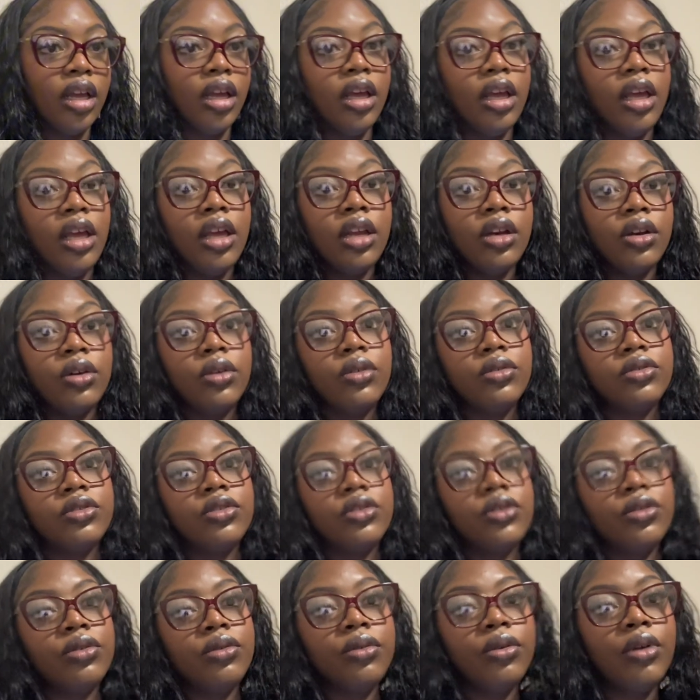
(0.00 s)
And
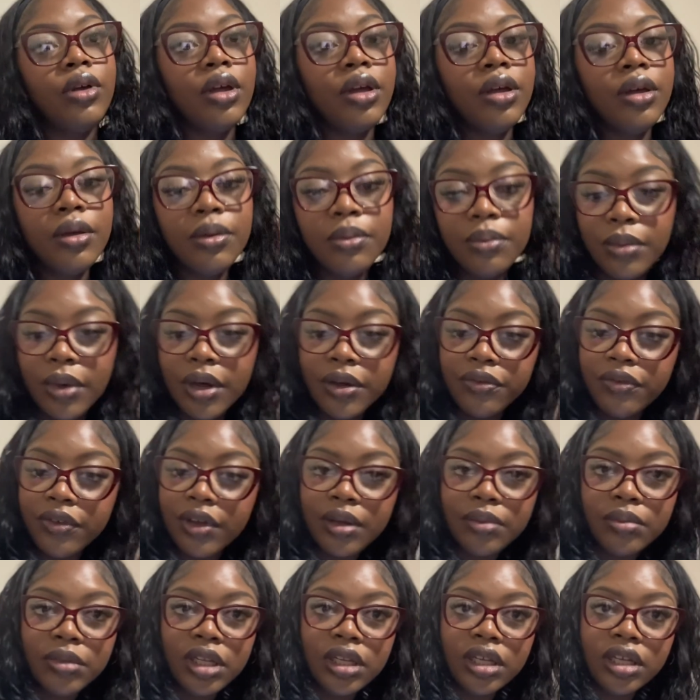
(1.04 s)
also my
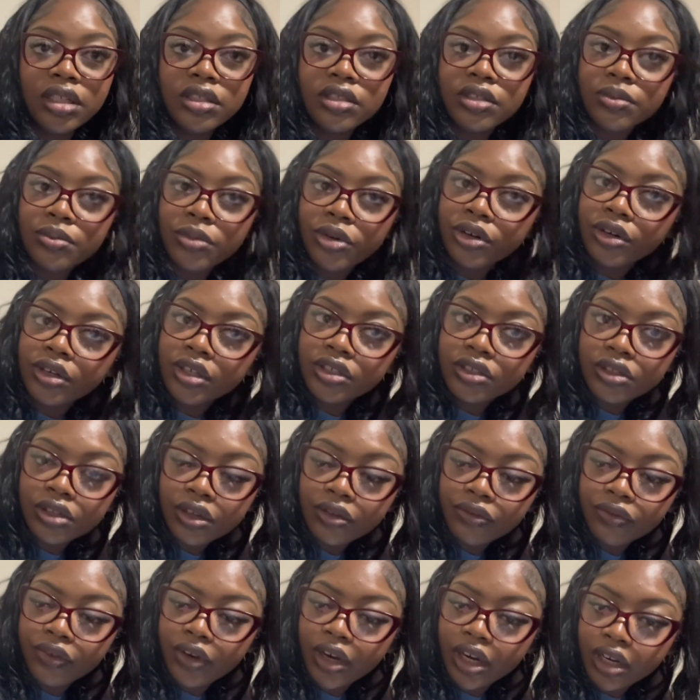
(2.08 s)
family. Tomorrow is
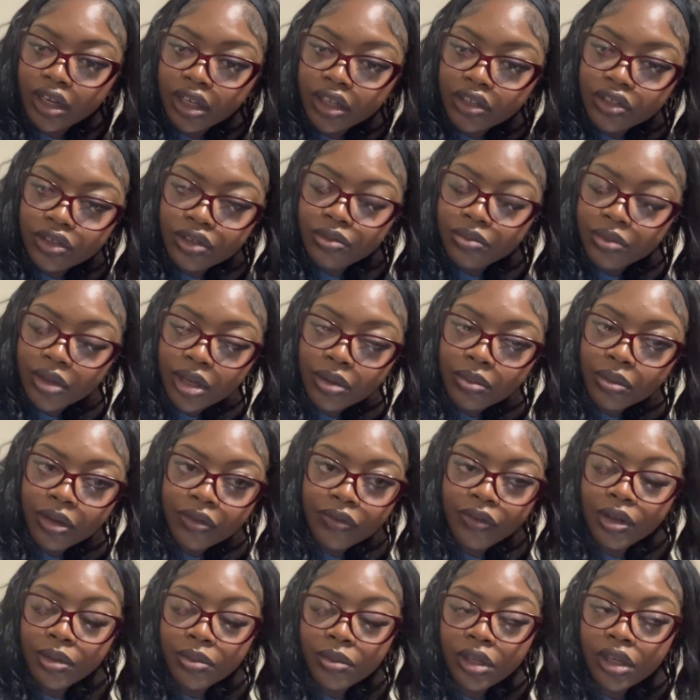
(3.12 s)
Good Friday. So me and my
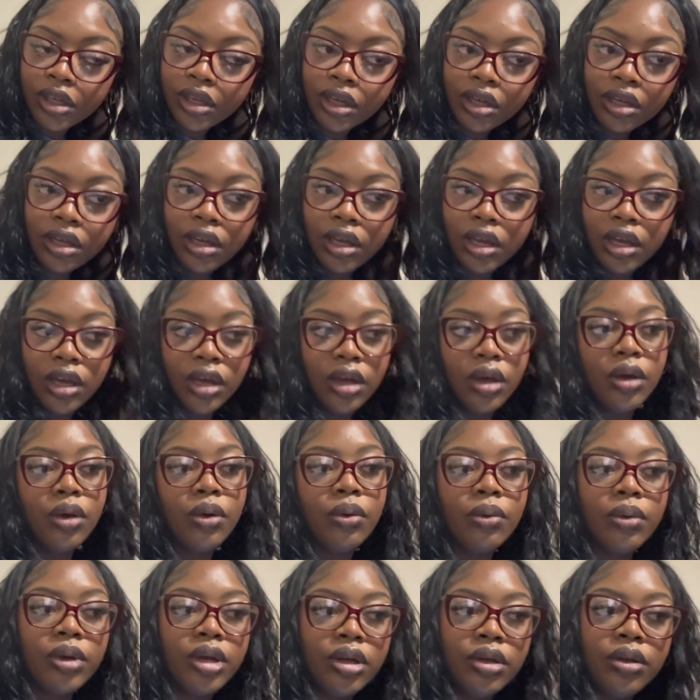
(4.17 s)
family
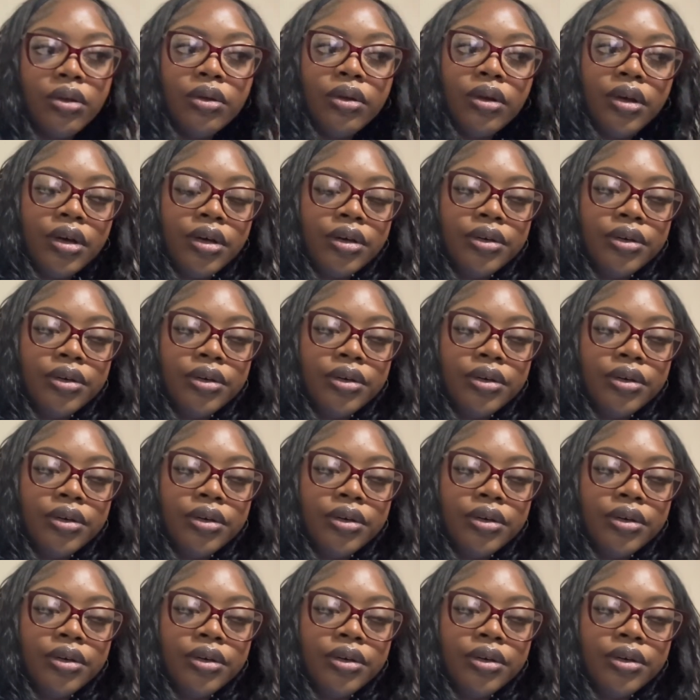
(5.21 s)
will